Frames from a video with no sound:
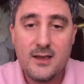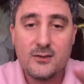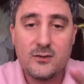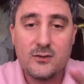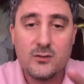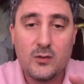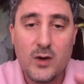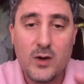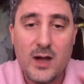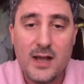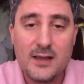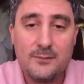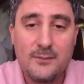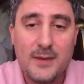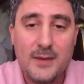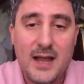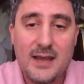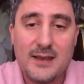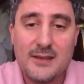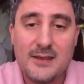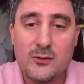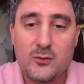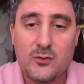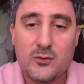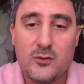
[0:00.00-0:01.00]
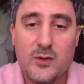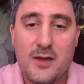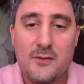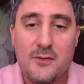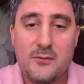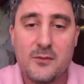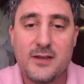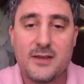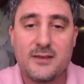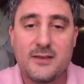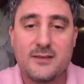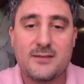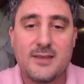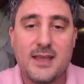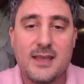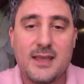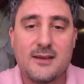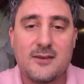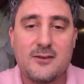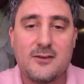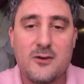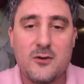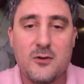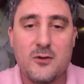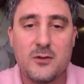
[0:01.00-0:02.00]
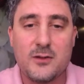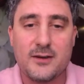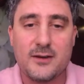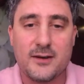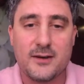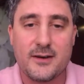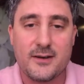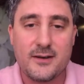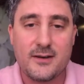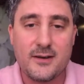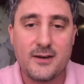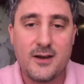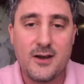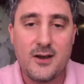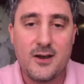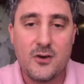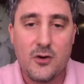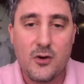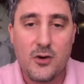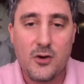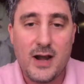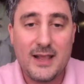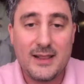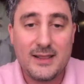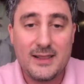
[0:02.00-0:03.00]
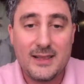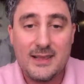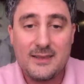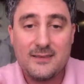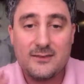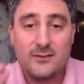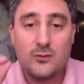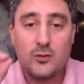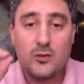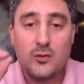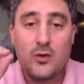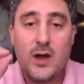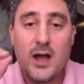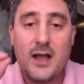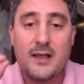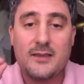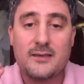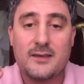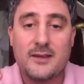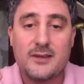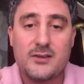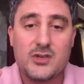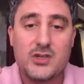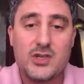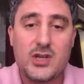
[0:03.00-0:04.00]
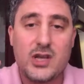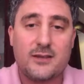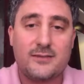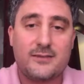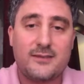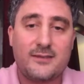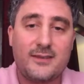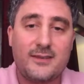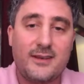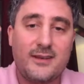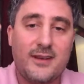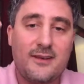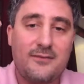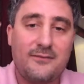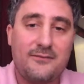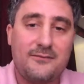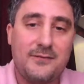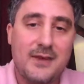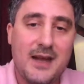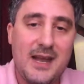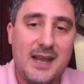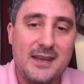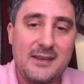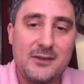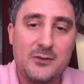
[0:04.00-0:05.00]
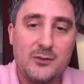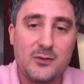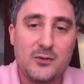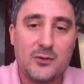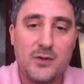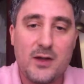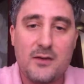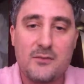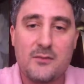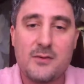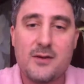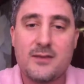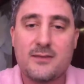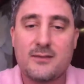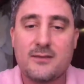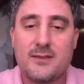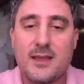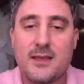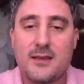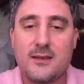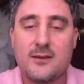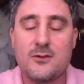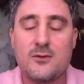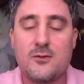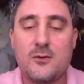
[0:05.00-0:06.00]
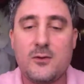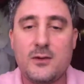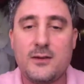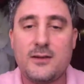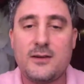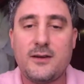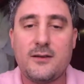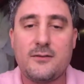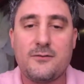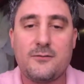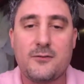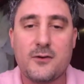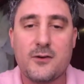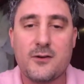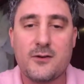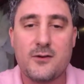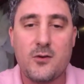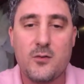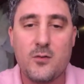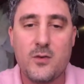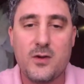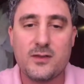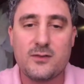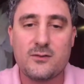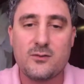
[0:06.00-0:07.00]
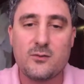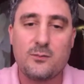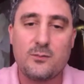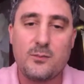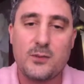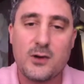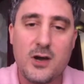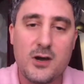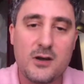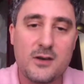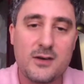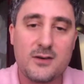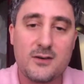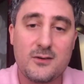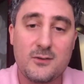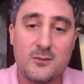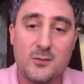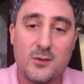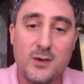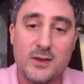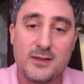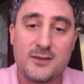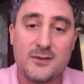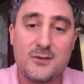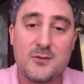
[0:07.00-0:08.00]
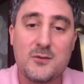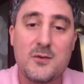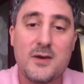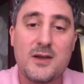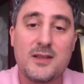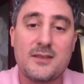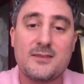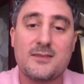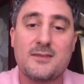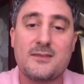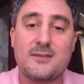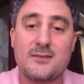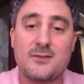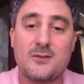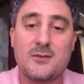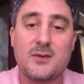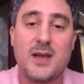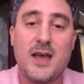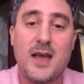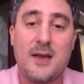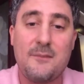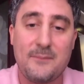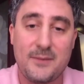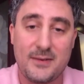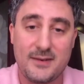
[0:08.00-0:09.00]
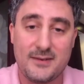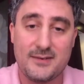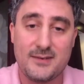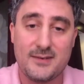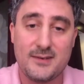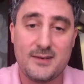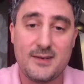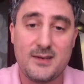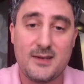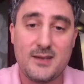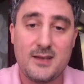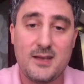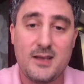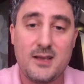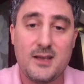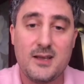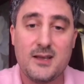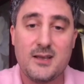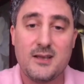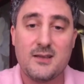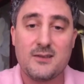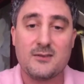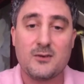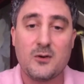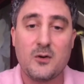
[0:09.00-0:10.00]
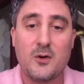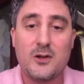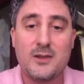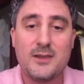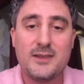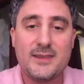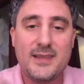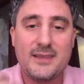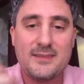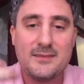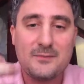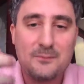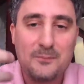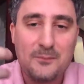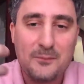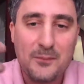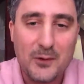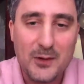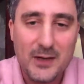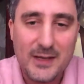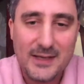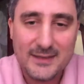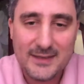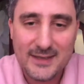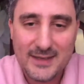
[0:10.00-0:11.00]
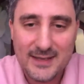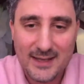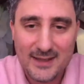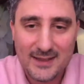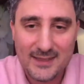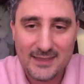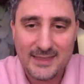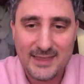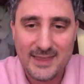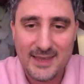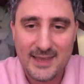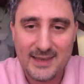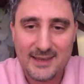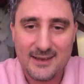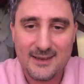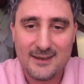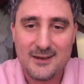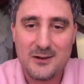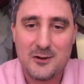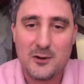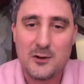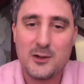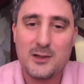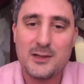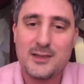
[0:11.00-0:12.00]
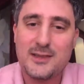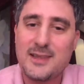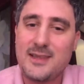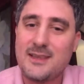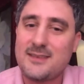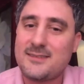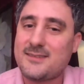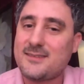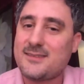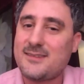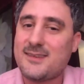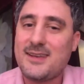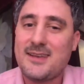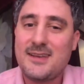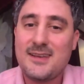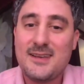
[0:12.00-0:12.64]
to add value to every stakeholder, or at least to add just enough value to every stakeholder for no one to block what you want to happen. So all this political thing, all this,